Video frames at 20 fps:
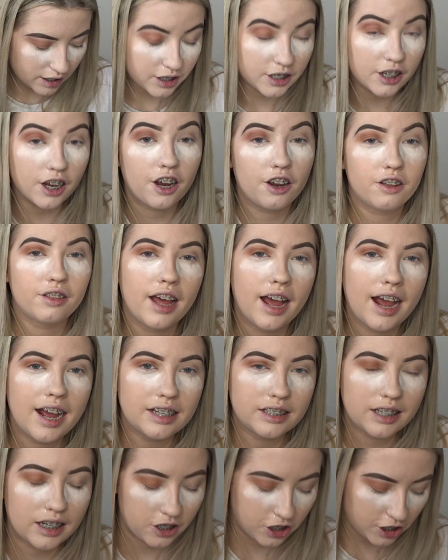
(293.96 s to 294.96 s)
So that
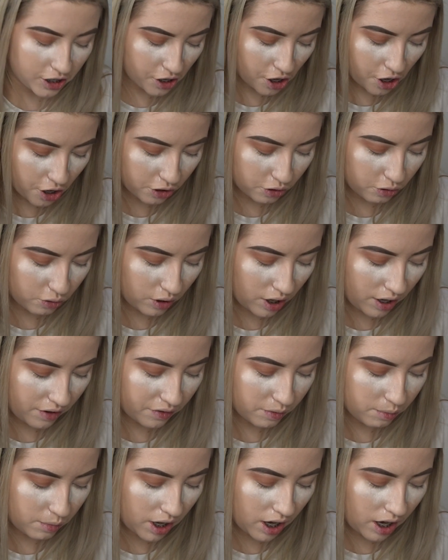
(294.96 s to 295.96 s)
has actually gone all
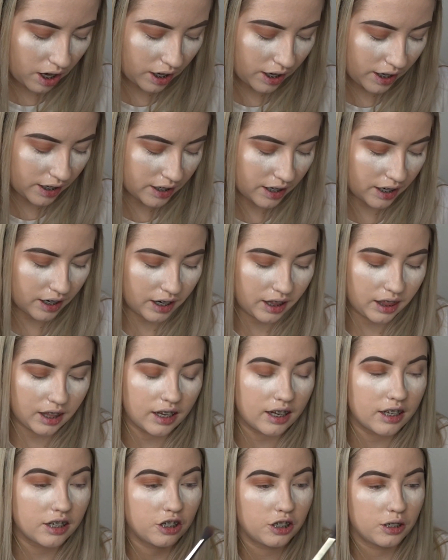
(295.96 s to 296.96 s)
over my eyelid, and I
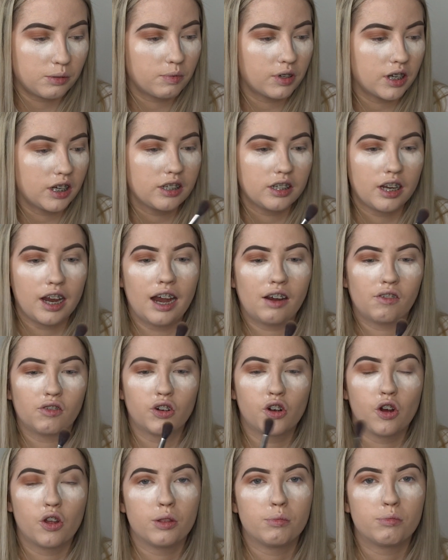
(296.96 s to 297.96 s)
think it's just because I
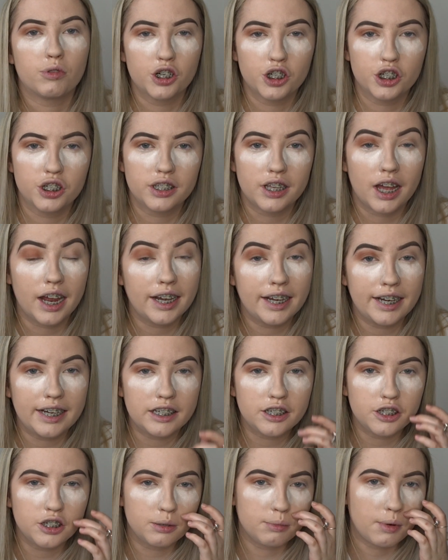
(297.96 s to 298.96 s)
haven't got the brushes that I
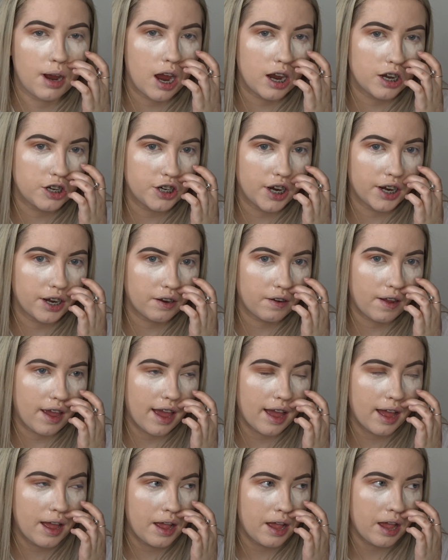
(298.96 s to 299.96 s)
need to do my eyeshadow
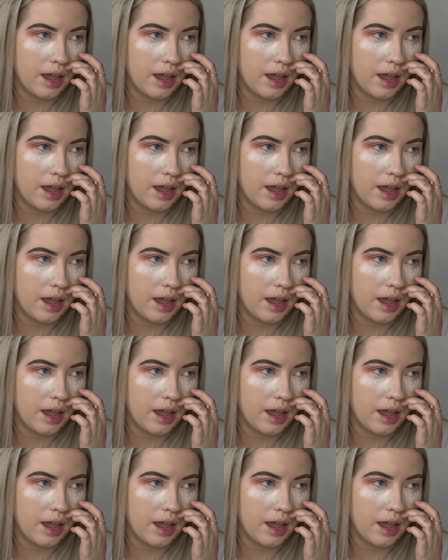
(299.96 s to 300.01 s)
yet.